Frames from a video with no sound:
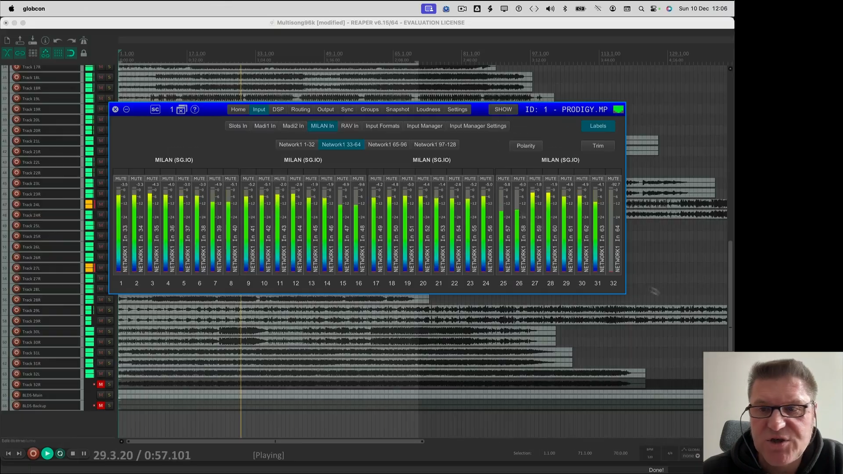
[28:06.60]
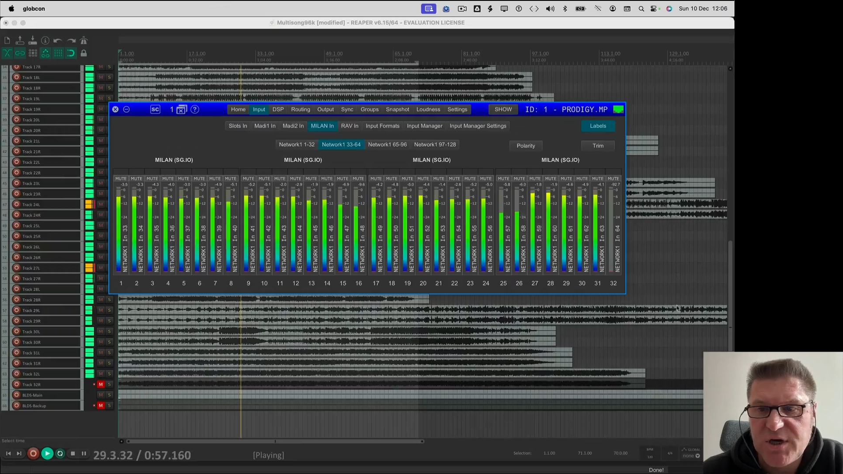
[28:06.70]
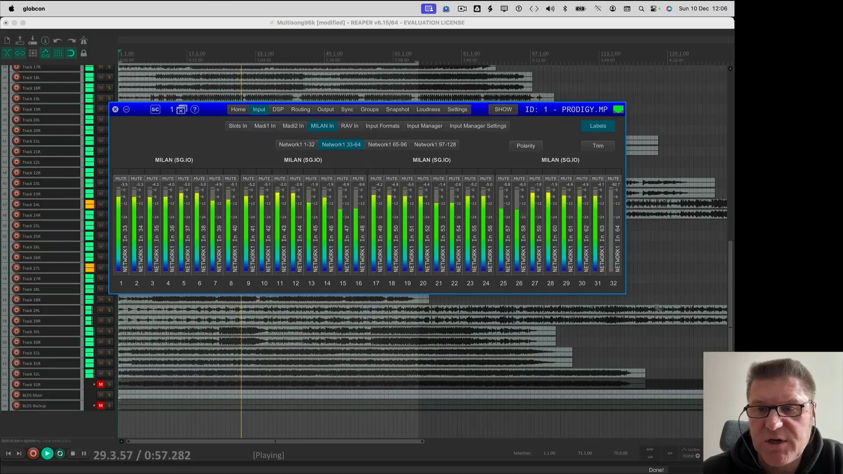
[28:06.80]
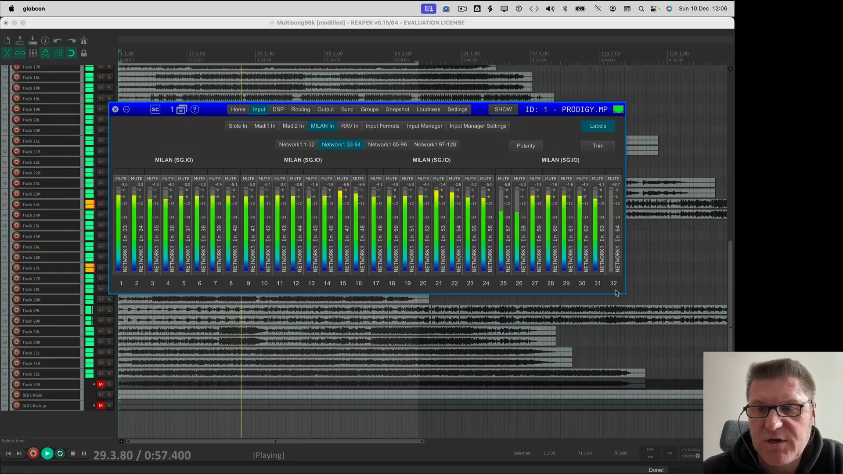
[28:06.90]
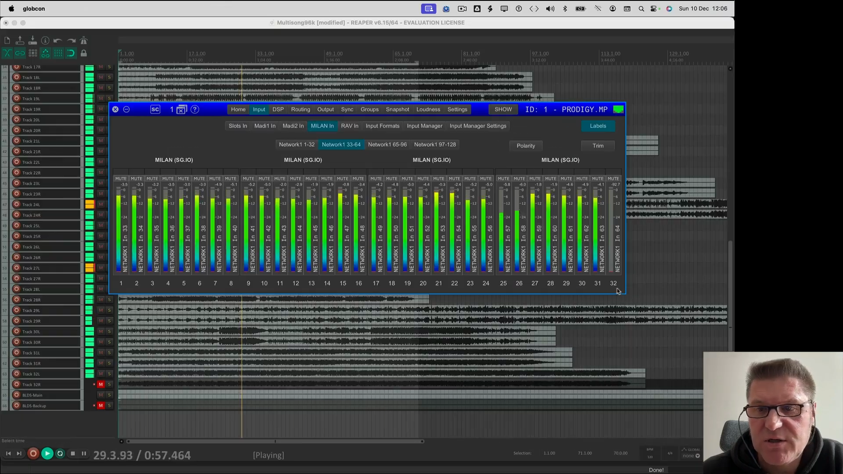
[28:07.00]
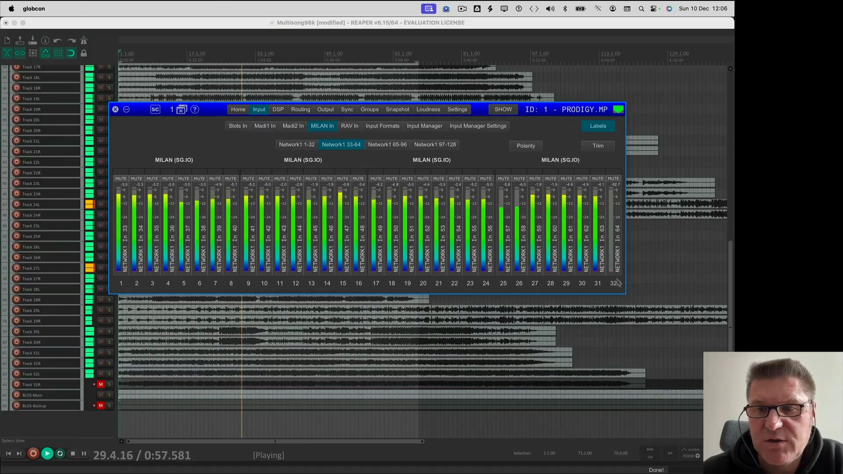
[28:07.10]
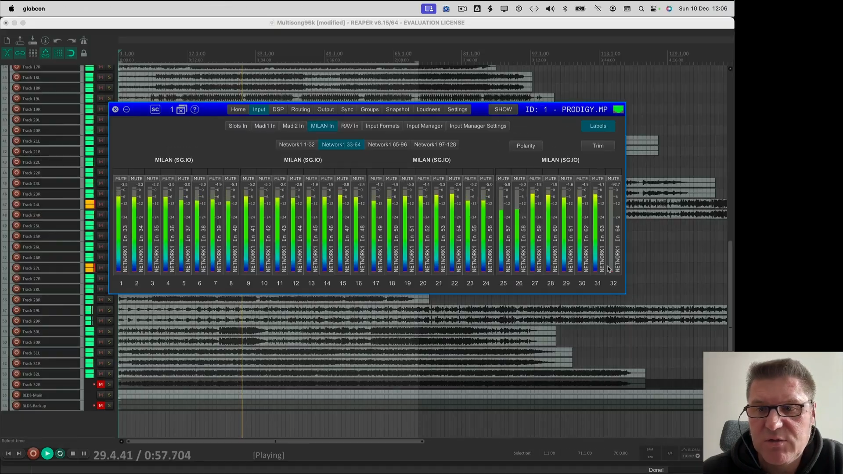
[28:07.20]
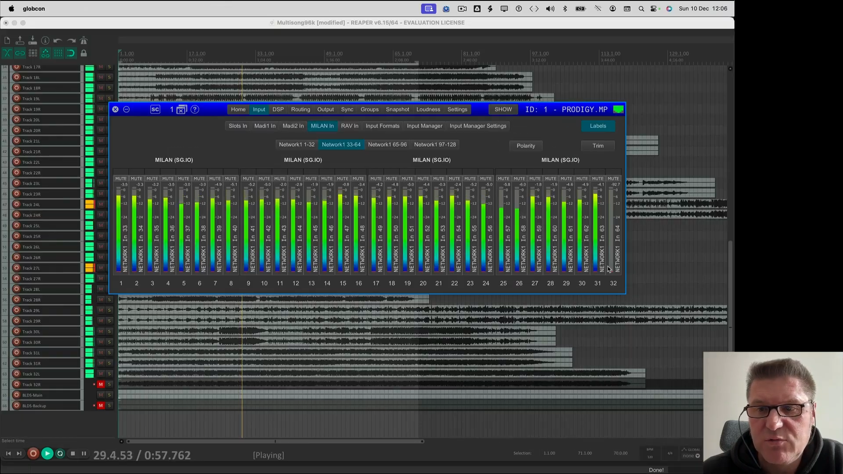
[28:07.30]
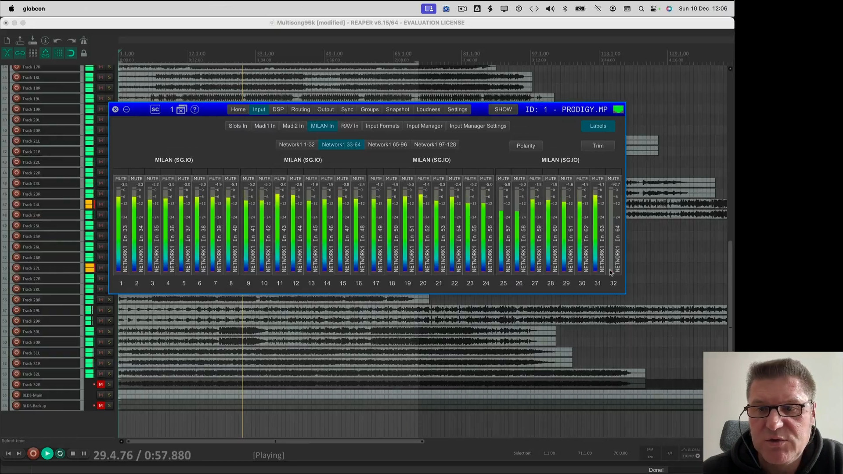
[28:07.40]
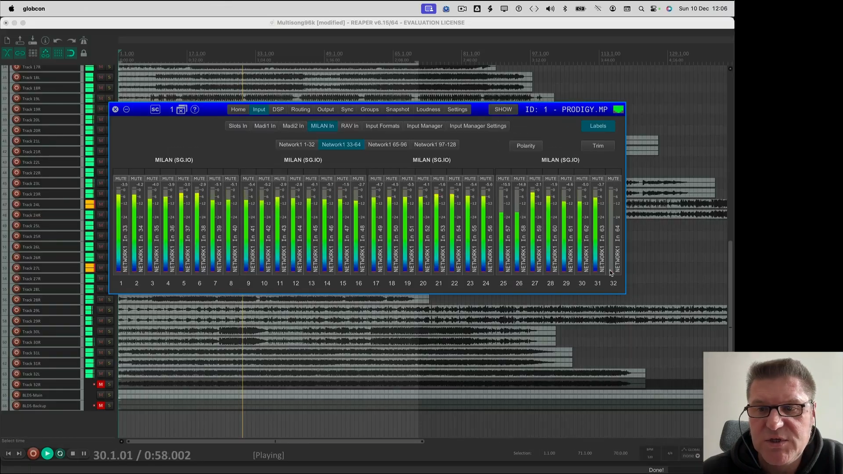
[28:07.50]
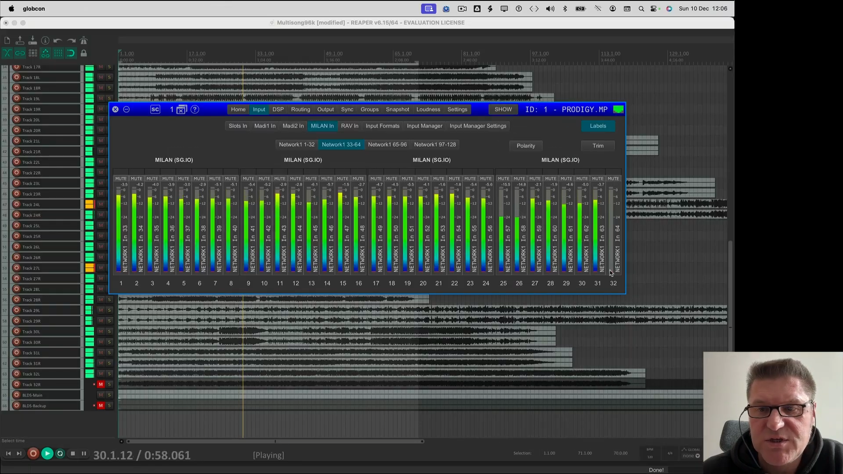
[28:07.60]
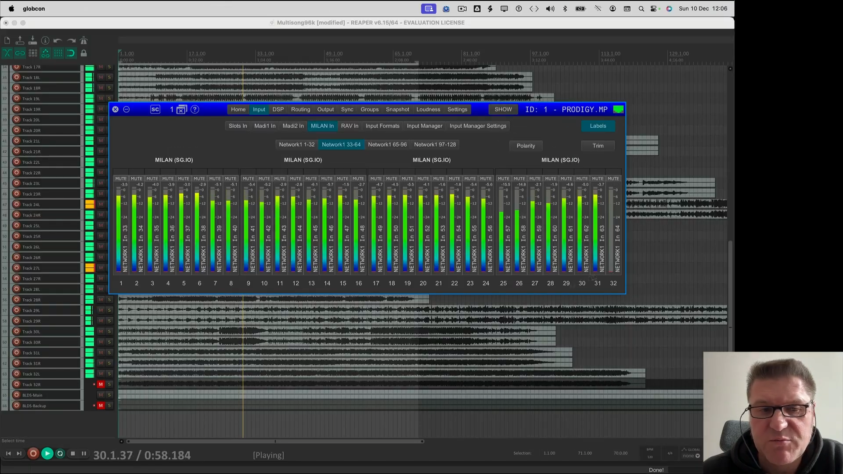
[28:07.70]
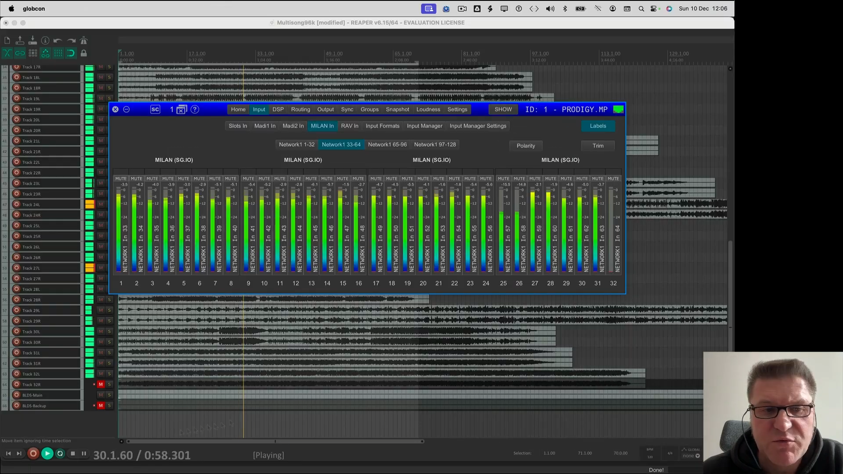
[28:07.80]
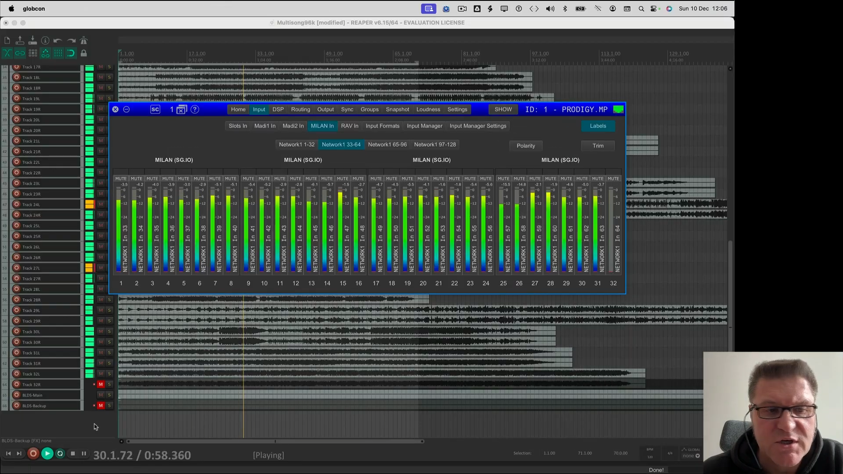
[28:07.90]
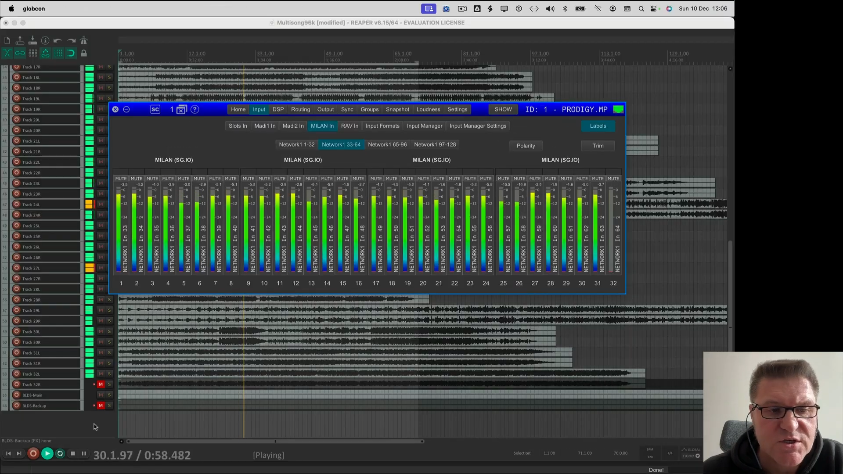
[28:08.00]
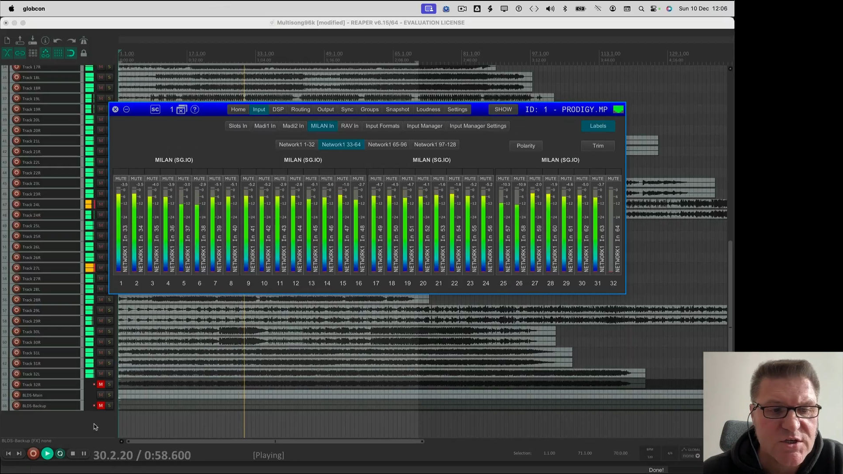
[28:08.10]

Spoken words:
chunk would disappear.